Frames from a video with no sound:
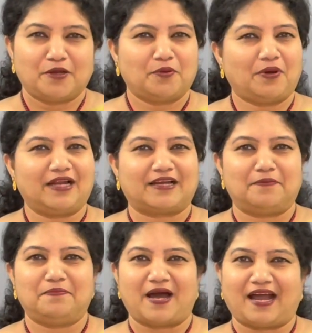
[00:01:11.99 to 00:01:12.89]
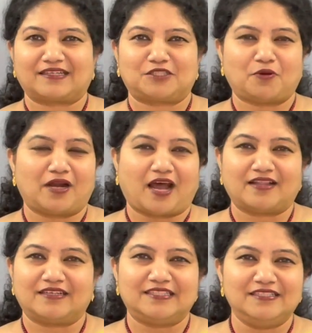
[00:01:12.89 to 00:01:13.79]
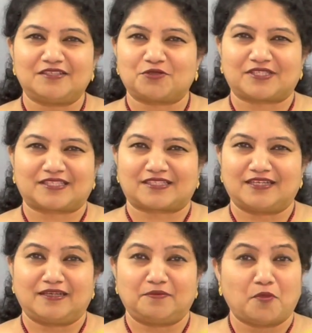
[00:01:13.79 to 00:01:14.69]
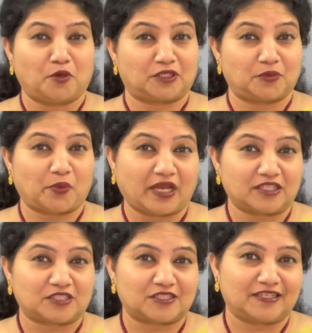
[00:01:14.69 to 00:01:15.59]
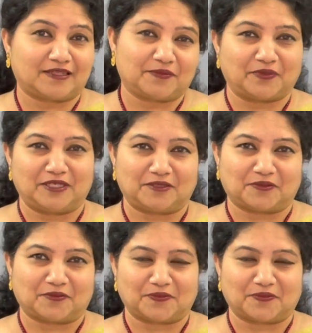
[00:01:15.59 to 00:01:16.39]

welcome back to another interesting motivational video.